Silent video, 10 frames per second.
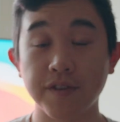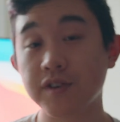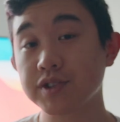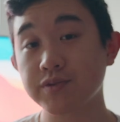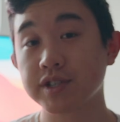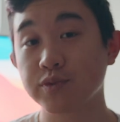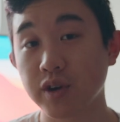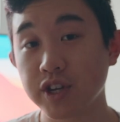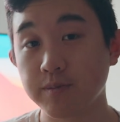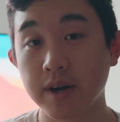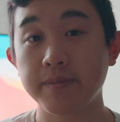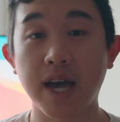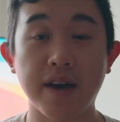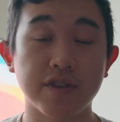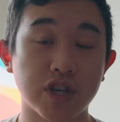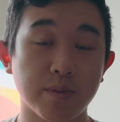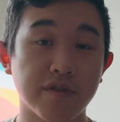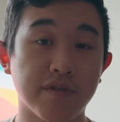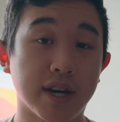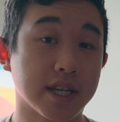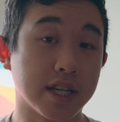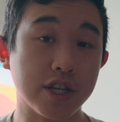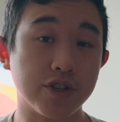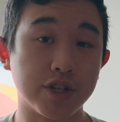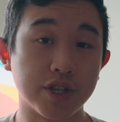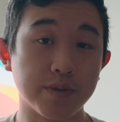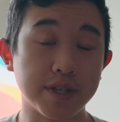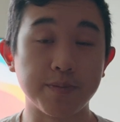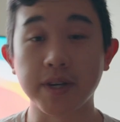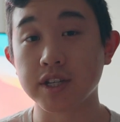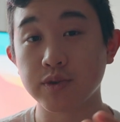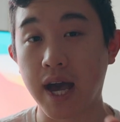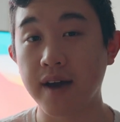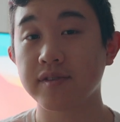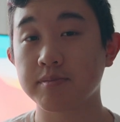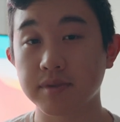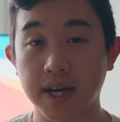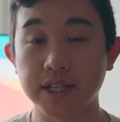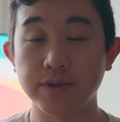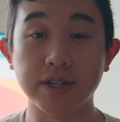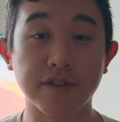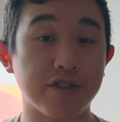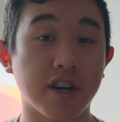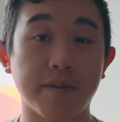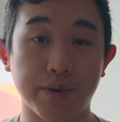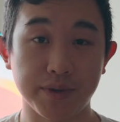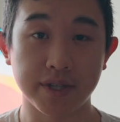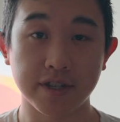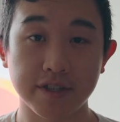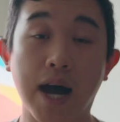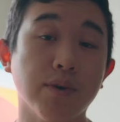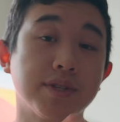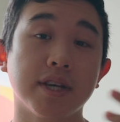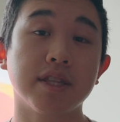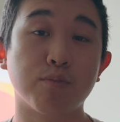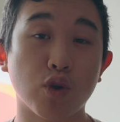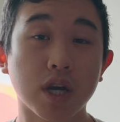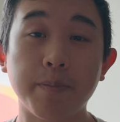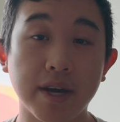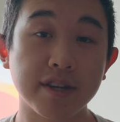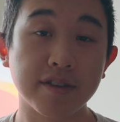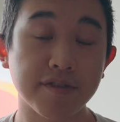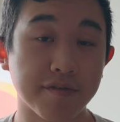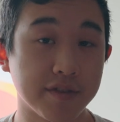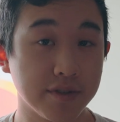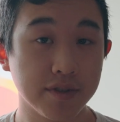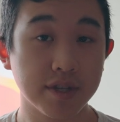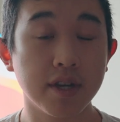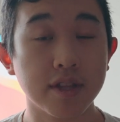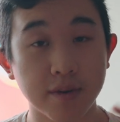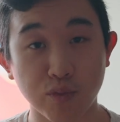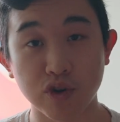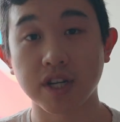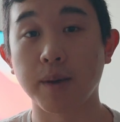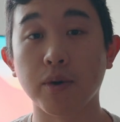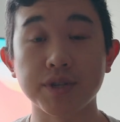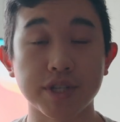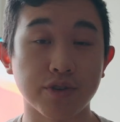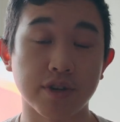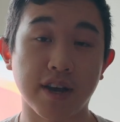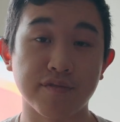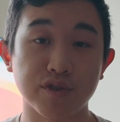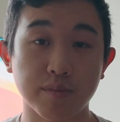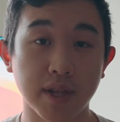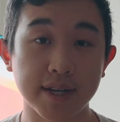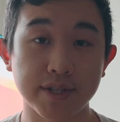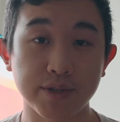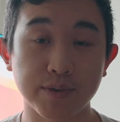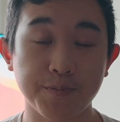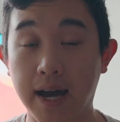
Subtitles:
The first reason why you might be having trouble finding an internship is because you haven't applied to enough job postings. I would say the more competitive the field, the more job postings you're gonna have to apply to.